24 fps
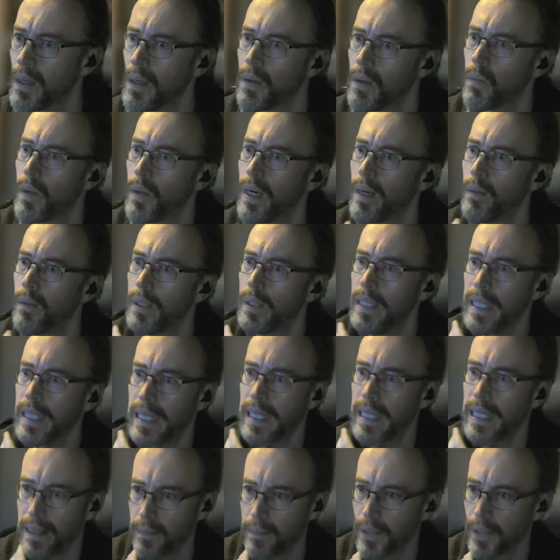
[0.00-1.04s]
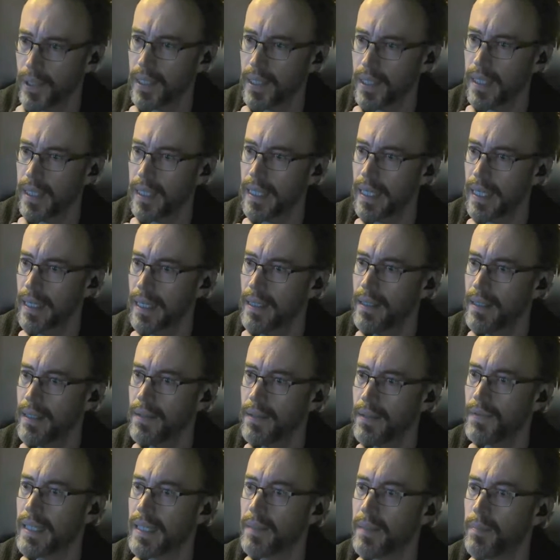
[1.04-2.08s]
where will the in-person
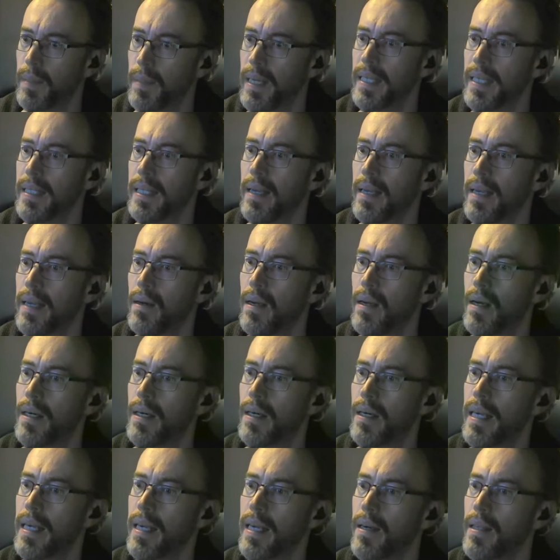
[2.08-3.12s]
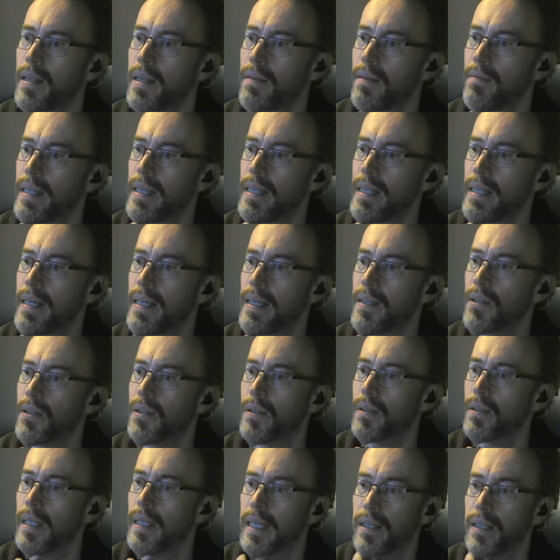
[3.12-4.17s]
intensives take place? How long are they? Are they residential? And
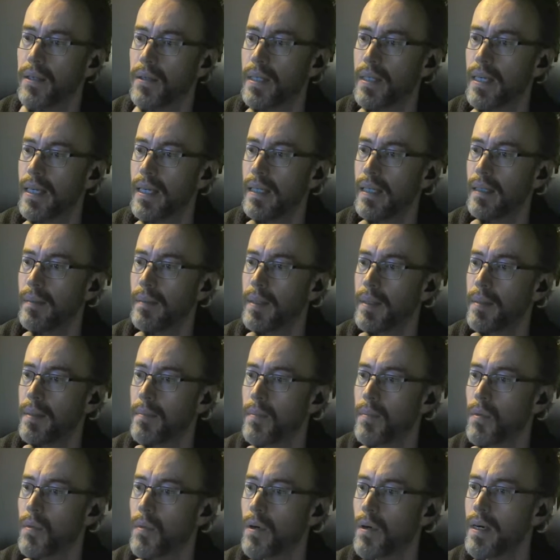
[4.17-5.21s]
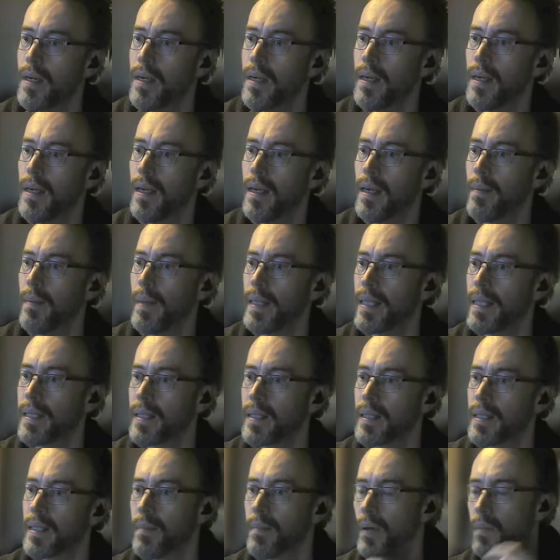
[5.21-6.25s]
can you say a little bit more about this
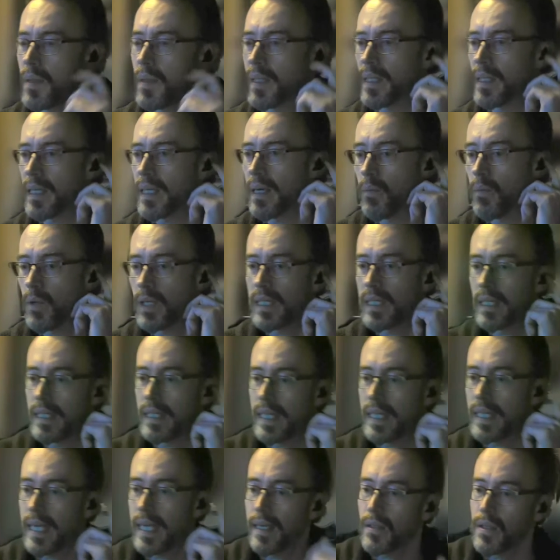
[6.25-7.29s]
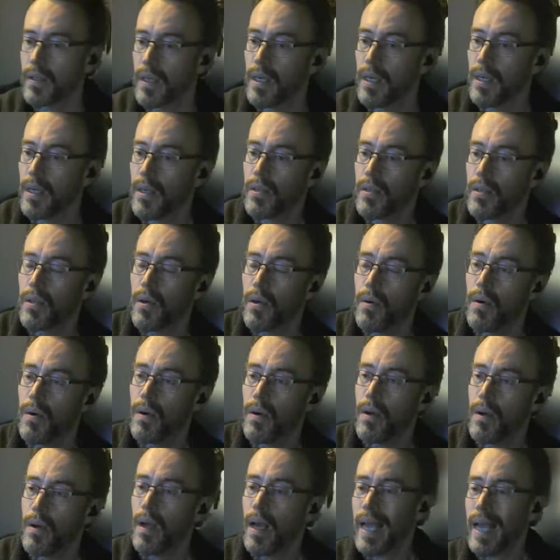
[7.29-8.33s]
component and what it entails? So
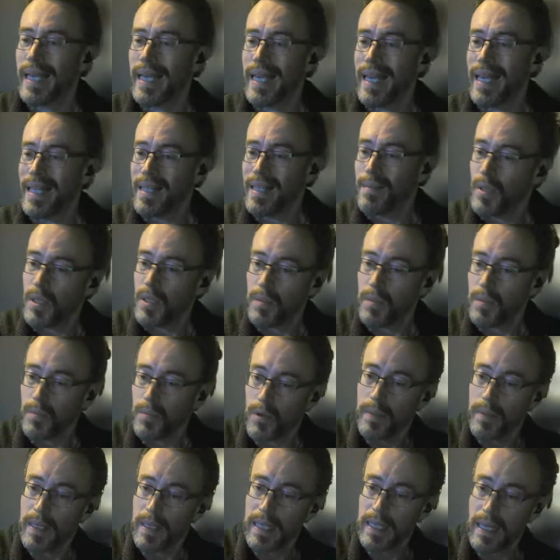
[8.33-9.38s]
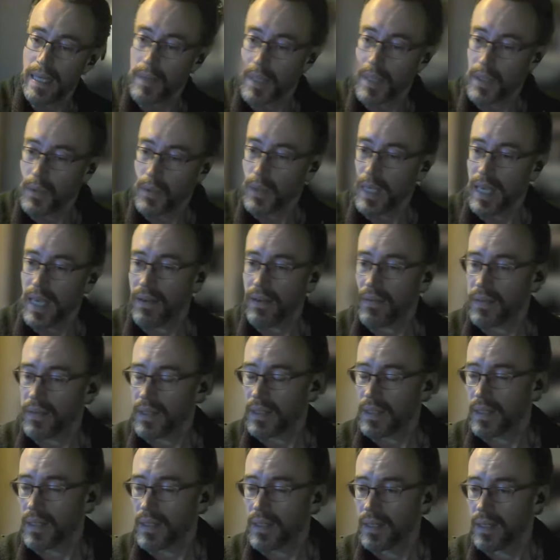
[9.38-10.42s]
I can't say much more about that because we
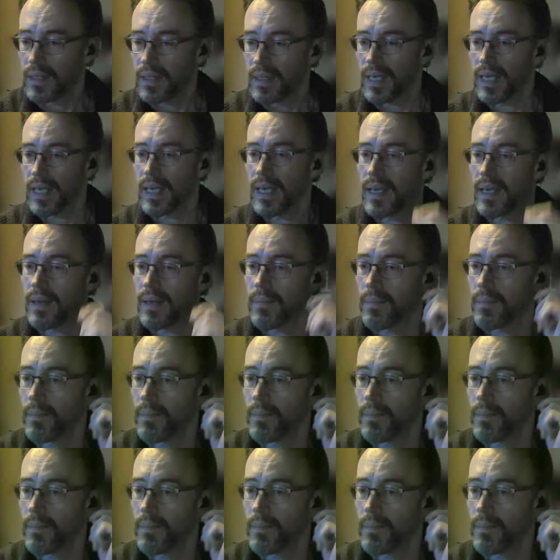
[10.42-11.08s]
haven't, because